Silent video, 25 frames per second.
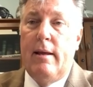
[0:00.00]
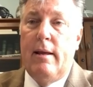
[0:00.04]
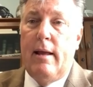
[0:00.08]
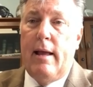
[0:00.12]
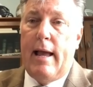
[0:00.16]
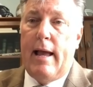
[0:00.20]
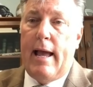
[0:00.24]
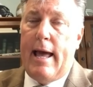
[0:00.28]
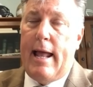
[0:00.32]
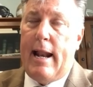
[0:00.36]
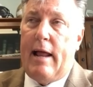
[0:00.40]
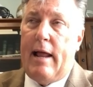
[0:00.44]

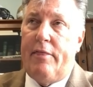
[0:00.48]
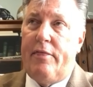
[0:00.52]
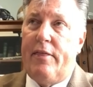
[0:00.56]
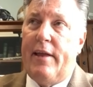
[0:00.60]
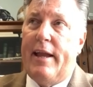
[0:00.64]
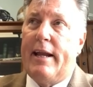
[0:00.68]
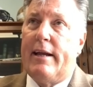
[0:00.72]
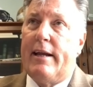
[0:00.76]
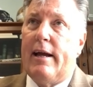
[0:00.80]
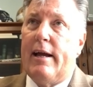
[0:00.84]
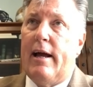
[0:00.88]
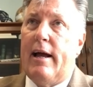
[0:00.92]
And I
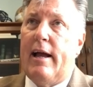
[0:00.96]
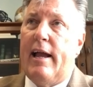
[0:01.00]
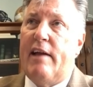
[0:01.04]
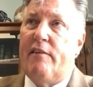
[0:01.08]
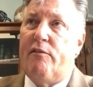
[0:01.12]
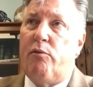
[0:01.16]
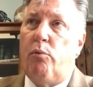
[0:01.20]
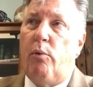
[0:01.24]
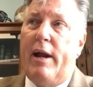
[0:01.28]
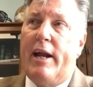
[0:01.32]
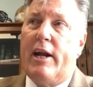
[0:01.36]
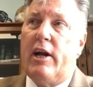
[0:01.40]
think if
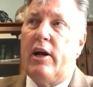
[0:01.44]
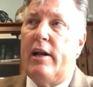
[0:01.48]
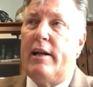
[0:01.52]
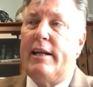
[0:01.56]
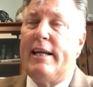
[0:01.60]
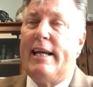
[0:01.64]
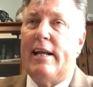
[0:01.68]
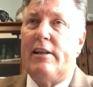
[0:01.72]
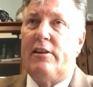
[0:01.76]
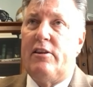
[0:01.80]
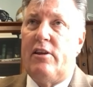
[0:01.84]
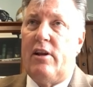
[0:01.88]
we could
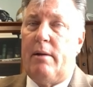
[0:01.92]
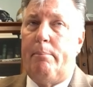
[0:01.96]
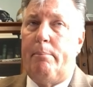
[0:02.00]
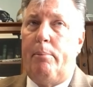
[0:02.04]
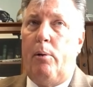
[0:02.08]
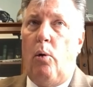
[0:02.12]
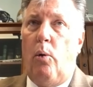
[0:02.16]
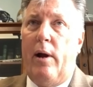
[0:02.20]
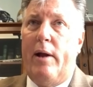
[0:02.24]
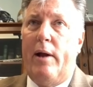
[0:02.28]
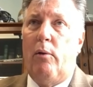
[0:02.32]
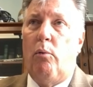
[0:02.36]
get to the
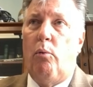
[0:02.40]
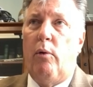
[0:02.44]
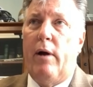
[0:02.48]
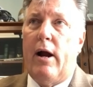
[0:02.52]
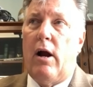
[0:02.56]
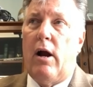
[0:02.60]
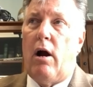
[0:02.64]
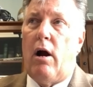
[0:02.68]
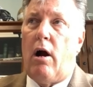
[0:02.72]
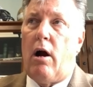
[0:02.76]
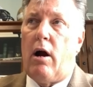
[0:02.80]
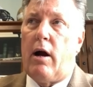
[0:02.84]
point
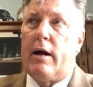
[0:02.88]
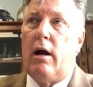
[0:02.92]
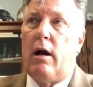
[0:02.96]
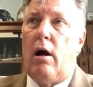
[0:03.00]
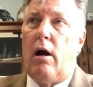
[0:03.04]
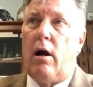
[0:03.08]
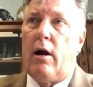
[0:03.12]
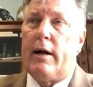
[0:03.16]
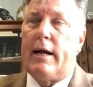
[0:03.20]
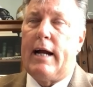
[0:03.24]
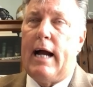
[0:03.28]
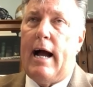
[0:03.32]
where our
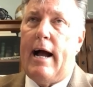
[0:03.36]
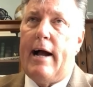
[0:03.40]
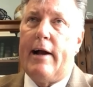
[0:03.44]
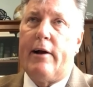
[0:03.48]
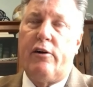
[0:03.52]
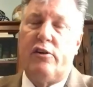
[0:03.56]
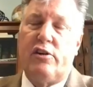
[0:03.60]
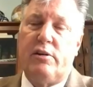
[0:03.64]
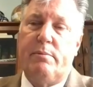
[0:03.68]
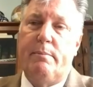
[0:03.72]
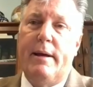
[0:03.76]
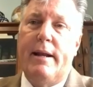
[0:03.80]

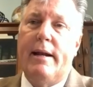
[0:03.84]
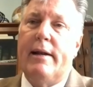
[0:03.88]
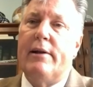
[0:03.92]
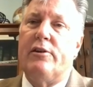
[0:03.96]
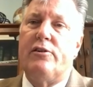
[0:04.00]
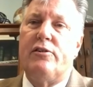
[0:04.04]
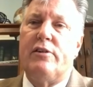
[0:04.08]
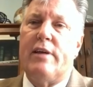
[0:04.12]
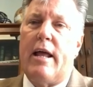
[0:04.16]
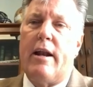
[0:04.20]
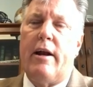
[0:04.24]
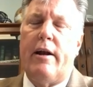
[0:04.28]
congressmen and
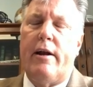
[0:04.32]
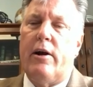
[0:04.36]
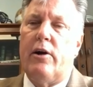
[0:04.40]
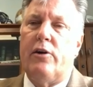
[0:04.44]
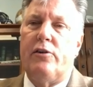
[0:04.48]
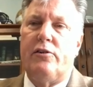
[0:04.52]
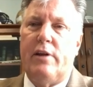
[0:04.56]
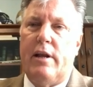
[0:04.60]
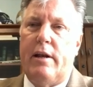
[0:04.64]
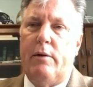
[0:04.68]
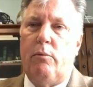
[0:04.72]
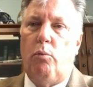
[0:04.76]

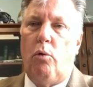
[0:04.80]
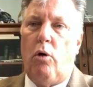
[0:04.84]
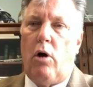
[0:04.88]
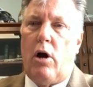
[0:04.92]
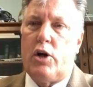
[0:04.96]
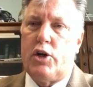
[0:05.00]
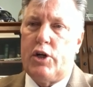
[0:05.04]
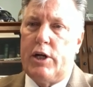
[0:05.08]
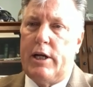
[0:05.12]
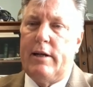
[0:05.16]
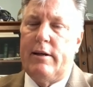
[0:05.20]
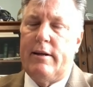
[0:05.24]
senators in
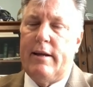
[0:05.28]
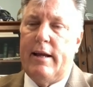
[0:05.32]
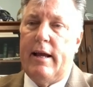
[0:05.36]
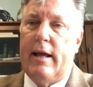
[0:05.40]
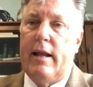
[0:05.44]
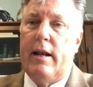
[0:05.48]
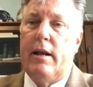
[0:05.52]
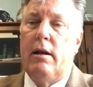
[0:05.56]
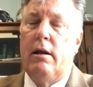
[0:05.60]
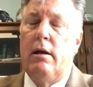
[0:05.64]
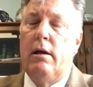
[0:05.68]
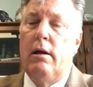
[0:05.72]

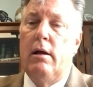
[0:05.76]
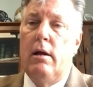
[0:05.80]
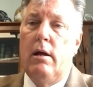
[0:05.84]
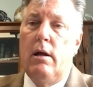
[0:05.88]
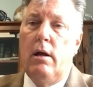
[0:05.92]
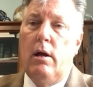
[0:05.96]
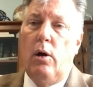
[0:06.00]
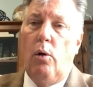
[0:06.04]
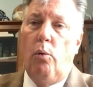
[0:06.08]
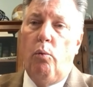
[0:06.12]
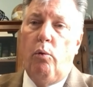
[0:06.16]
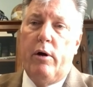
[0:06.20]
Washington
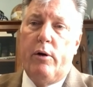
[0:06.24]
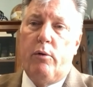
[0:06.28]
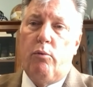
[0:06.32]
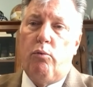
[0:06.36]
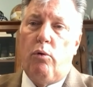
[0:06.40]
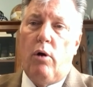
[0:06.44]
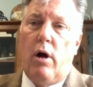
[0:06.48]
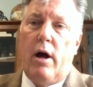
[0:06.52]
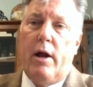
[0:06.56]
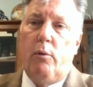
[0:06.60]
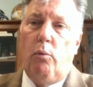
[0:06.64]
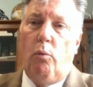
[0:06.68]
would
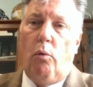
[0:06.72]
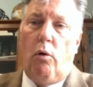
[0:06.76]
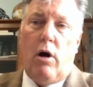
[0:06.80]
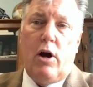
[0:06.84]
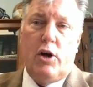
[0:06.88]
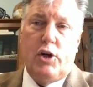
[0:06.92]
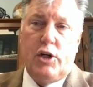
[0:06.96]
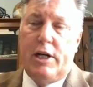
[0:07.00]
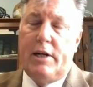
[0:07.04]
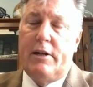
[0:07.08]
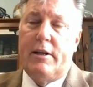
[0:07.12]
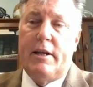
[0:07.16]
run
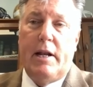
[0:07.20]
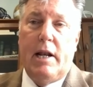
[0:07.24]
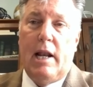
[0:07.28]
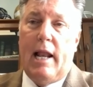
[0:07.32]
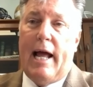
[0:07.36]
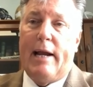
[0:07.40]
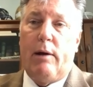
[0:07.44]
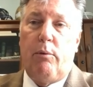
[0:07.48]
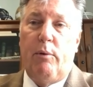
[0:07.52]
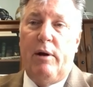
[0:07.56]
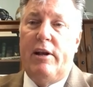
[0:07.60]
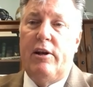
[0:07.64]
Washington
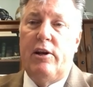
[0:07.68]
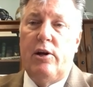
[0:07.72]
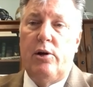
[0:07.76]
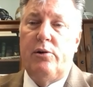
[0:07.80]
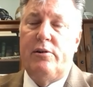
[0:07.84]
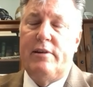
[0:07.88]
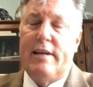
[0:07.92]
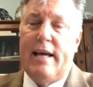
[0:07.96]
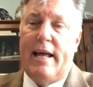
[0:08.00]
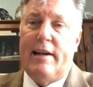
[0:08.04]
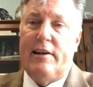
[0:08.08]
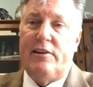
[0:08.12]
like we do
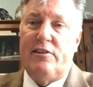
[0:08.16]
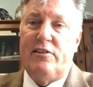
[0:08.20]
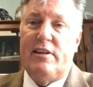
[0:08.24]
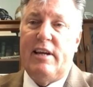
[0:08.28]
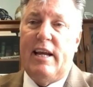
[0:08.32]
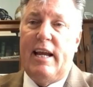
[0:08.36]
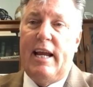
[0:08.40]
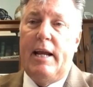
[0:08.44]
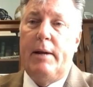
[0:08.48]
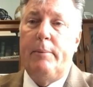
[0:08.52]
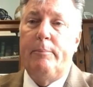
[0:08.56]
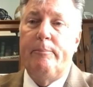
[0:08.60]

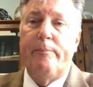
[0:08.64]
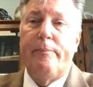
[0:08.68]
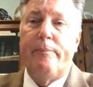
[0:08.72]
Tennessee,